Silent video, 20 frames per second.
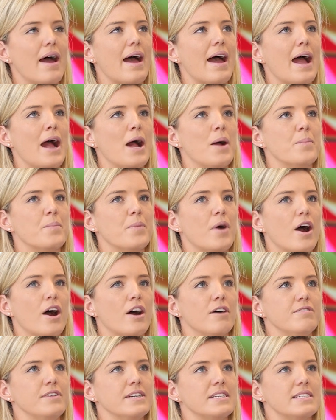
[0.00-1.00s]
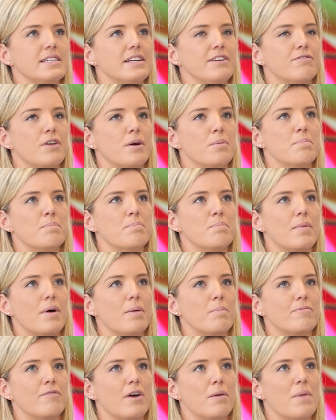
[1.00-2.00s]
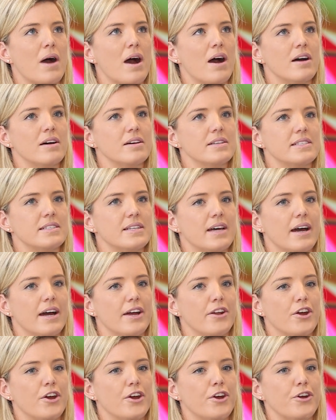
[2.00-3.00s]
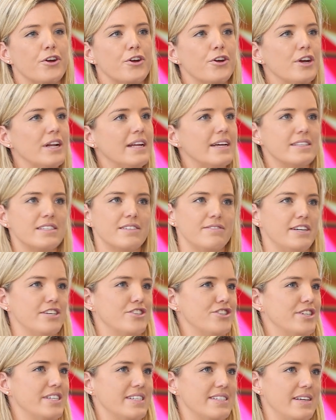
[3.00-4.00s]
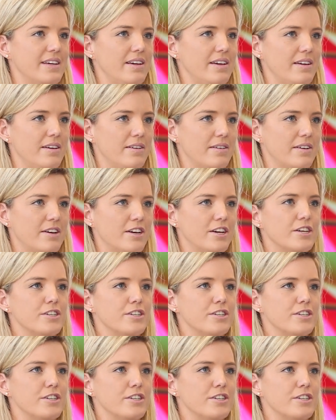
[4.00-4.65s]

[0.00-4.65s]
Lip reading: Obviously from our side, early intervention is key.